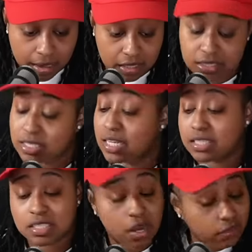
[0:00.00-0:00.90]
She has
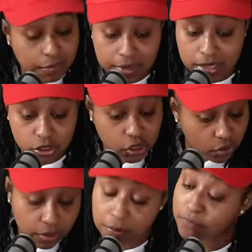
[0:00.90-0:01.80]
talked about
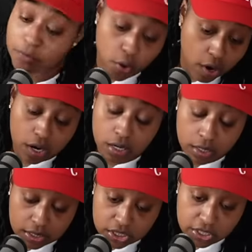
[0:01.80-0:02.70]
Junior before
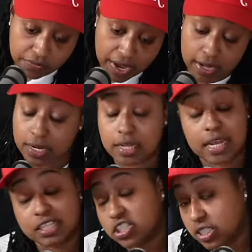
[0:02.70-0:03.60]
she found out.
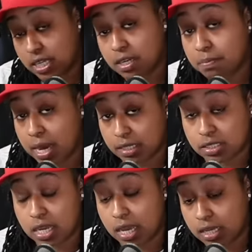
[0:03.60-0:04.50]
Now, she did
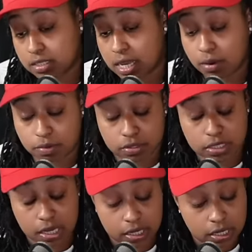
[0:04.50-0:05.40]
apologize. I will
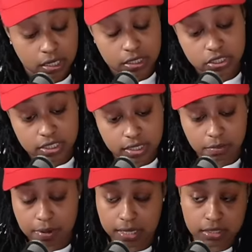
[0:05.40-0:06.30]
say she did
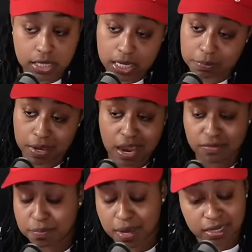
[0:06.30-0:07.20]
apologize, but
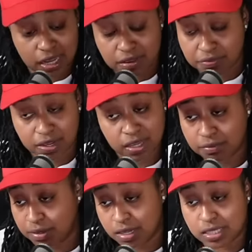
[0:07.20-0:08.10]
everybody ain't
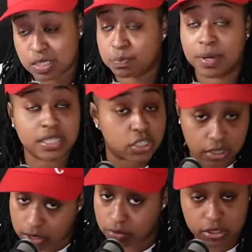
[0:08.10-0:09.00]
forgiving,
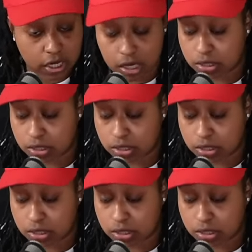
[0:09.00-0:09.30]
especially Chrisean.